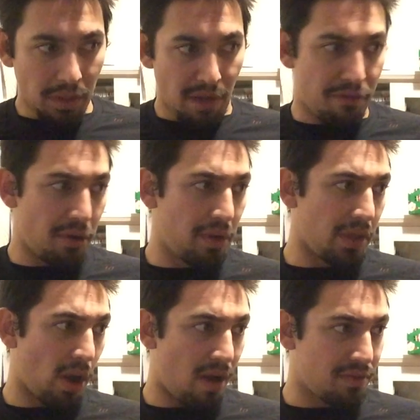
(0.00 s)
If you're in
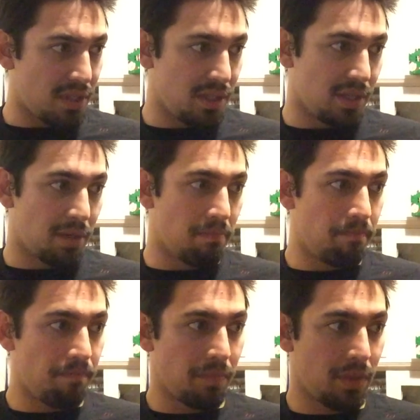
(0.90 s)
the off season,
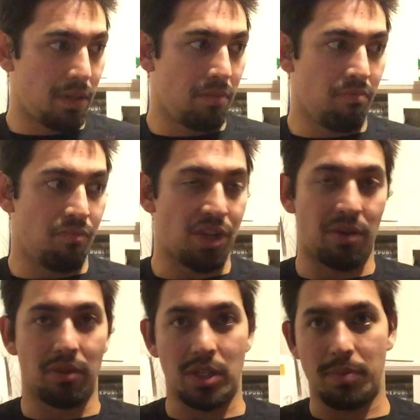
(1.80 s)

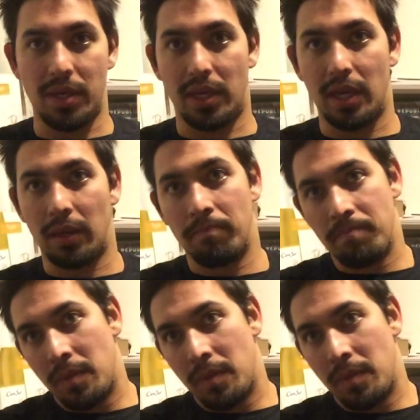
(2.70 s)
generally speaking,